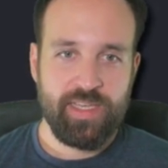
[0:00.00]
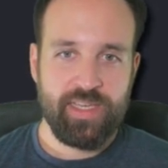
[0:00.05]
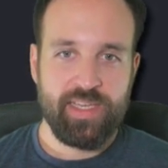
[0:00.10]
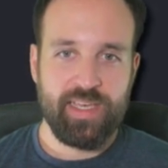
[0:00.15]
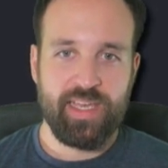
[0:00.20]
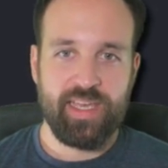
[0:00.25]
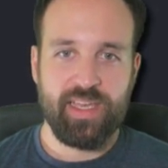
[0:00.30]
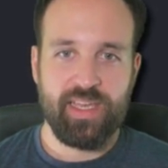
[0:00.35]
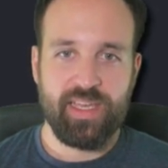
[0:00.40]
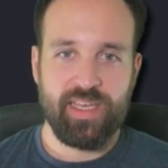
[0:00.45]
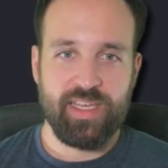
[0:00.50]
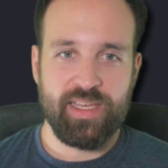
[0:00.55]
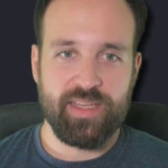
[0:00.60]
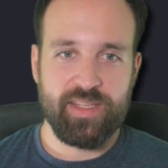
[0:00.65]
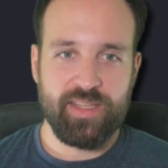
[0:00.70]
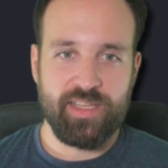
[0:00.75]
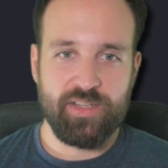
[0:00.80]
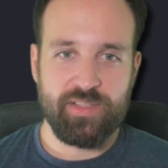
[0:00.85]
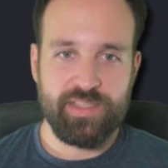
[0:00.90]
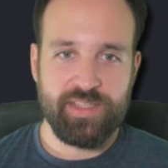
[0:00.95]
and
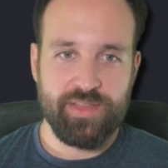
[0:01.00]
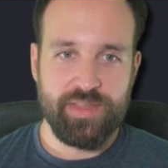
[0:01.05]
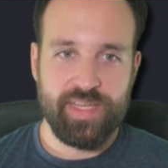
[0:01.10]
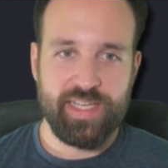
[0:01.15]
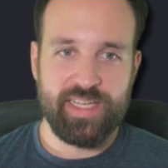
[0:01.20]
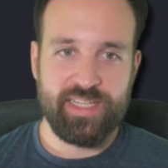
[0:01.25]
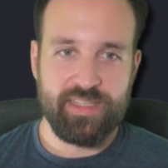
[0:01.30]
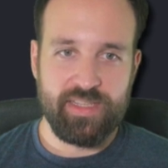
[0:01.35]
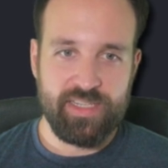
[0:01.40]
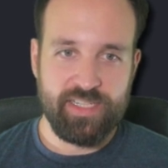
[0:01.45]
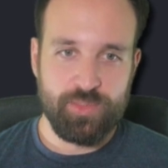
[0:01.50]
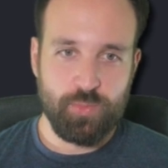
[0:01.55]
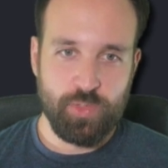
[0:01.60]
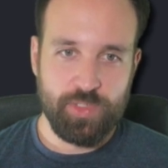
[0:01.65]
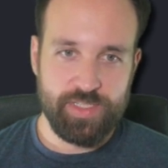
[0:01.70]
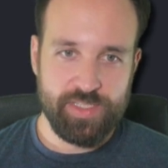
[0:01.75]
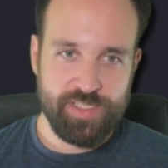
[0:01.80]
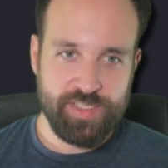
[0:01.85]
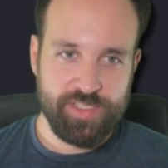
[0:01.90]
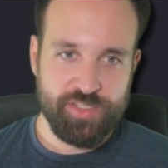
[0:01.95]
the only thing I did
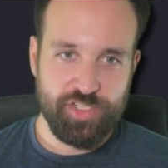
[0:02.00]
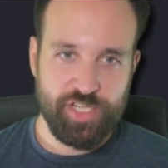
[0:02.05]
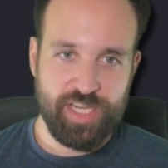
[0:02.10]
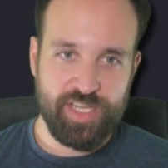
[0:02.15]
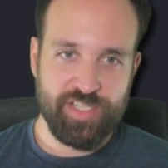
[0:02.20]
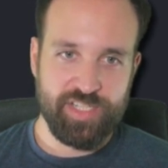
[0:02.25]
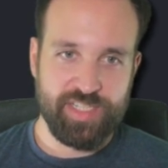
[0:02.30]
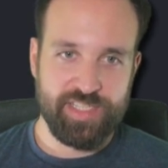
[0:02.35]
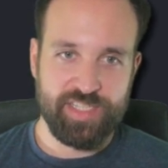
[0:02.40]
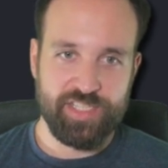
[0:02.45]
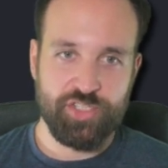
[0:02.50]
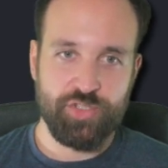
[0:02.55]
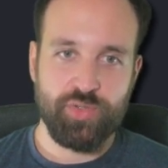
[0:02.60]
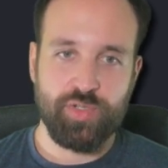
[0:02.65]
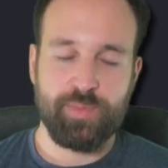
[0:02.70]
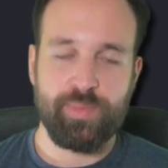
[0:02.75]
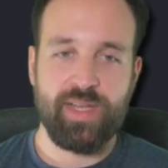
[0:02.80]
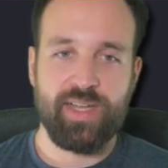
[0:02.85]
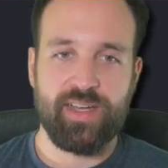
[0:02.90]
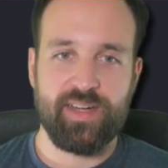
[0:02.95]
was changing the
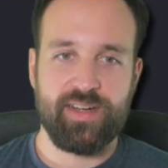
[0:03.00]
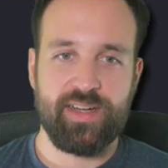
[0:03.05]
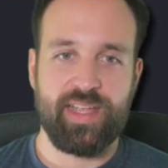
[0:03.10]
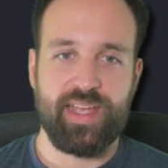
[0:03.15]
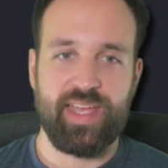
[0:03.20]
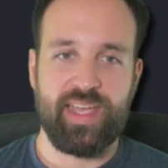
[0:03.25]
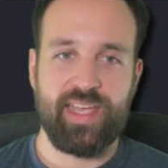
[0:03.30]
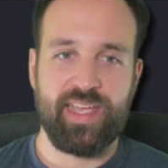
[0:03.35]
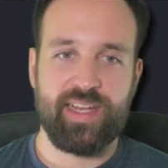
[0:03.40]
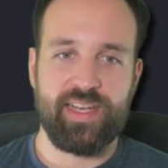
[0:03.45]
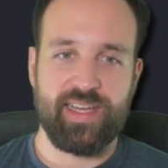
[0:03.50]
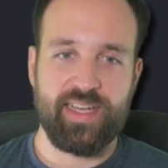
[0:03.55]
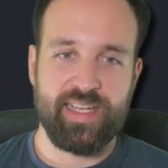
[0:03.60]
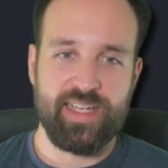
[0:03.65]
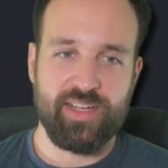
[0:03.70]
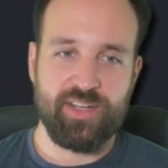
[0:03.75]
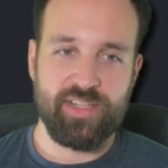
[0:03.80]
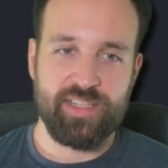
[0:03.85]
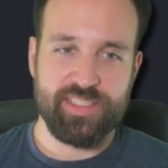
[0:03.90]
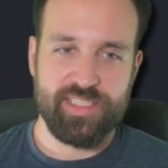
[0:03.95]
toolbar, and I
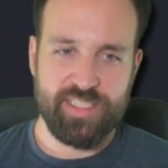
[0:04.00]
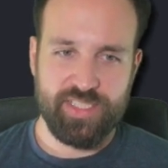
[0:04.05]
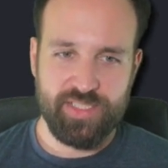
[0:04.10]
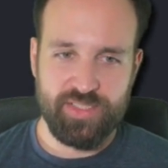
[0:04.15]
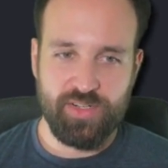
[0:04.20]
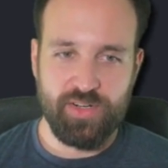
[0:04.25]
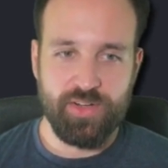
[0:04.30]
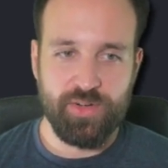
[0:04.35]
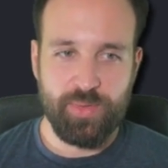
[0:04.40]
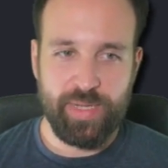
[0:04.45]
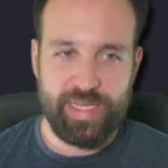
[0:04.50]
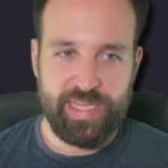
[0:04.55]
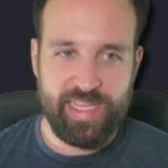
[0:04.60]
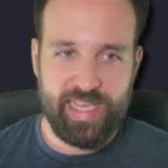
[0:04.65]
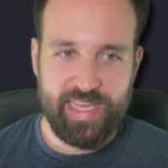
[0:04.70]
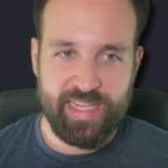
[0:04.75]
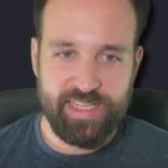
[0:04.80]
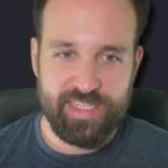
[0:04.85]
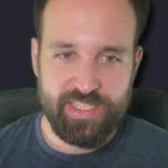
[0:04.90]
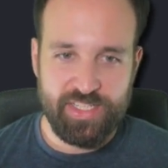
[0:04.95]
also already
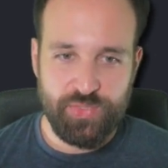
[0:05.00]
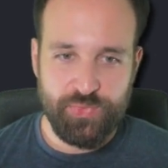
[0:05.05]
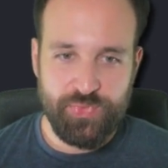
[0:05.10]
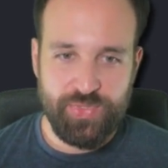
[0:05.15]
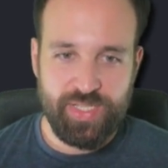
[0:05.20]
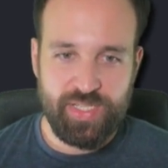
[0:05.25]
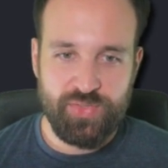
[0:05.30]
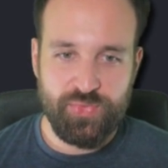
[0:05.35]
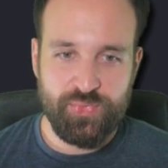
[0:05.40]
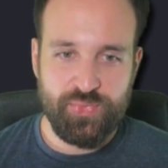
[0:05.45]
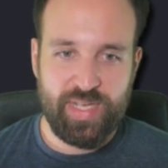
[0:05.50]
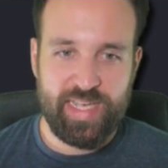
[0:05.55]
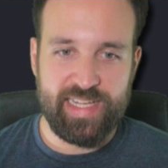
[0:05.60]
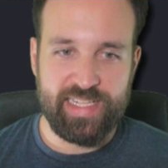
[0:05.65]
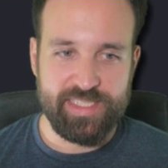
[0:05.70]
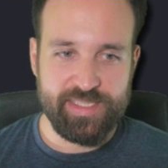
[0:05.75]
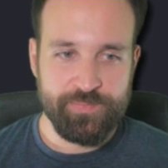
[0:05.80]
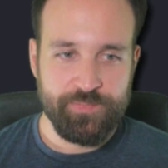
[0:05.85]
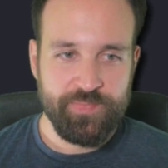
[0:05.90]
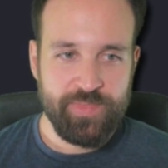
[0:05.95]
added a few
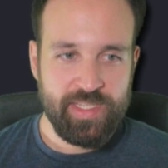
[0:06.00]
files.